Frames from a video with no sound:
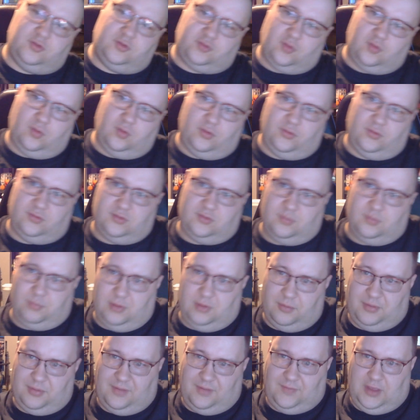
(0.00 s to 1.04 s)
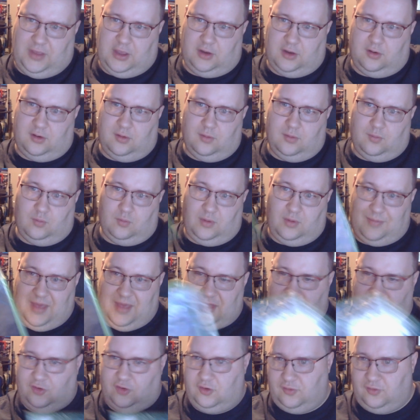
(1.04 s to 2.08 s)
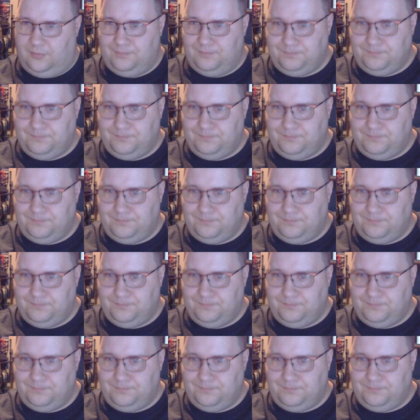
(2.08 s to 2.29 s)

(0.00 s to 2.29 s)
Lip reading: Scrolls Oblivion remastered.